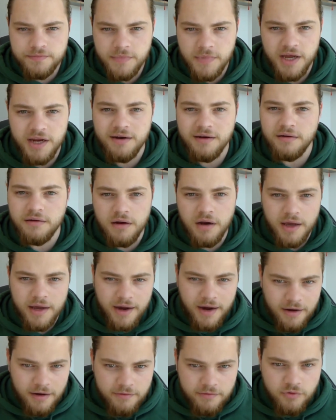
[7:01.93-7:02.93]
and
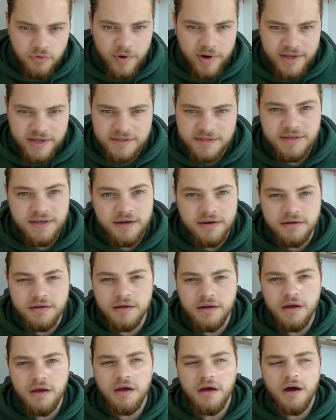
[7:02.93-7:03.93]
like I've already said,
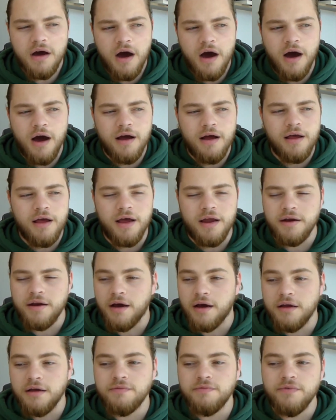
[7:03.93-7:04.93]
and
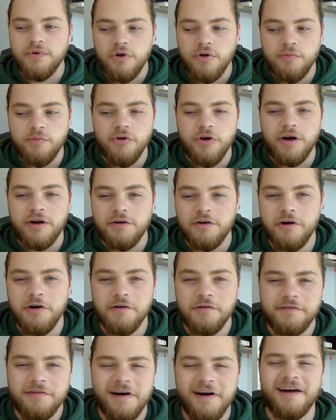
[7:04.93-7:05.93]
I am very proud
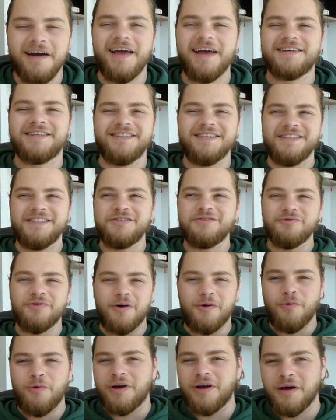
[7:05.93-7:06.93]
of, I actually
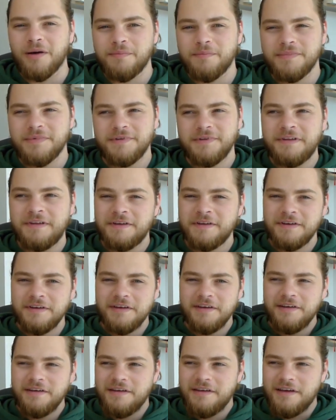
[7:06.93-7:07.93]
strung one up,
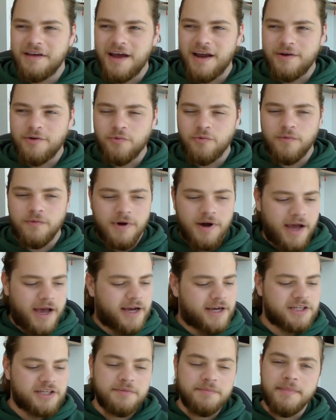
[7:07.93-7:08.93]
and I
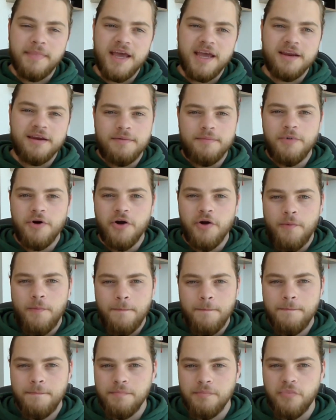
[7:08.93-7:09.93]
actually made a bow
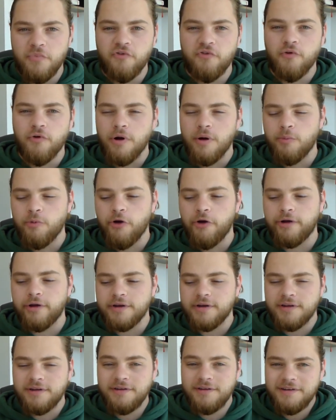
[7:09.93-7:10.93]
before I broke
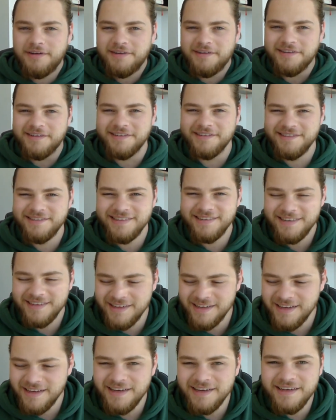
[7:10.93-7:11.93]
it.
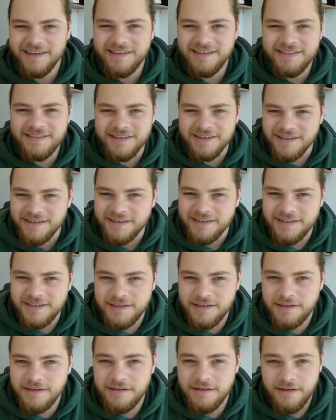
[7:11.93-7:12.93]
So
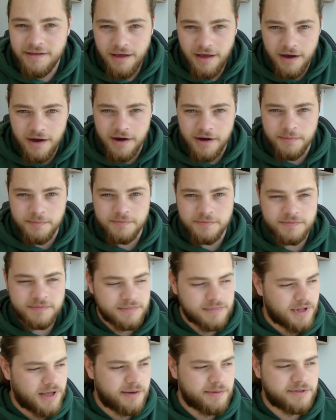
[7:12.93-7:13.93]
I'm
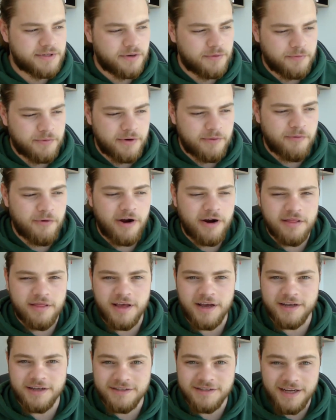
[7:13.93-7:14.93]
still pretty proud of
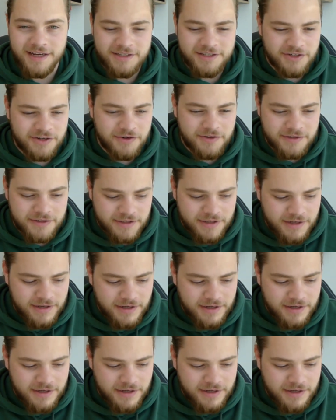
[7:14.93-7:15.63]
that, because that shows